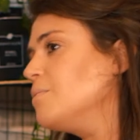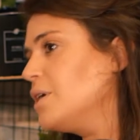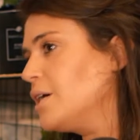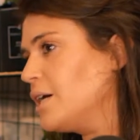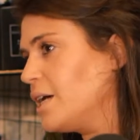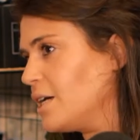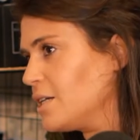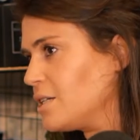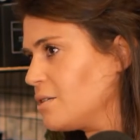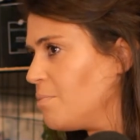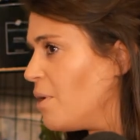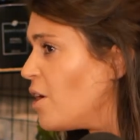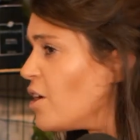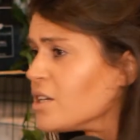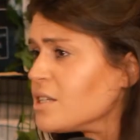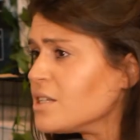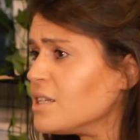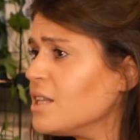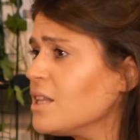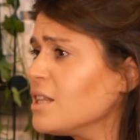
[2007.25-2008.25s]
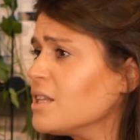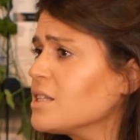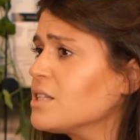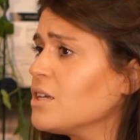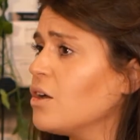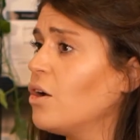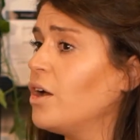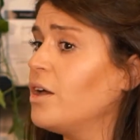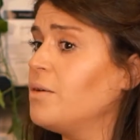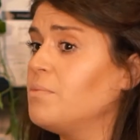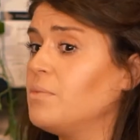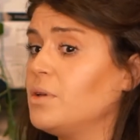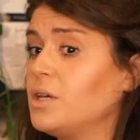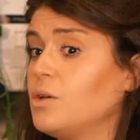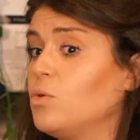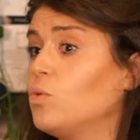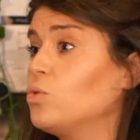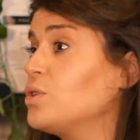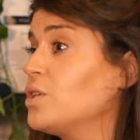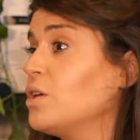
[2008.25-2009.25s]
person at the time. Mm-hmm. Also
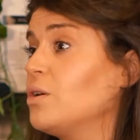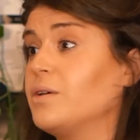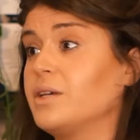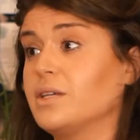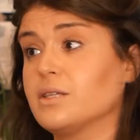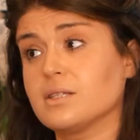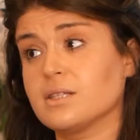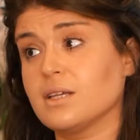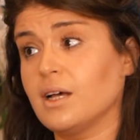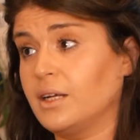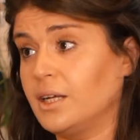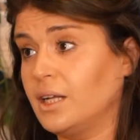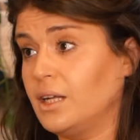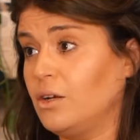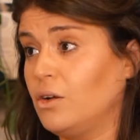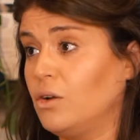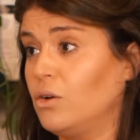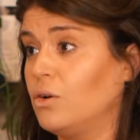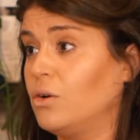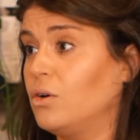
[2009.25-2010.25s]
his son-in-law.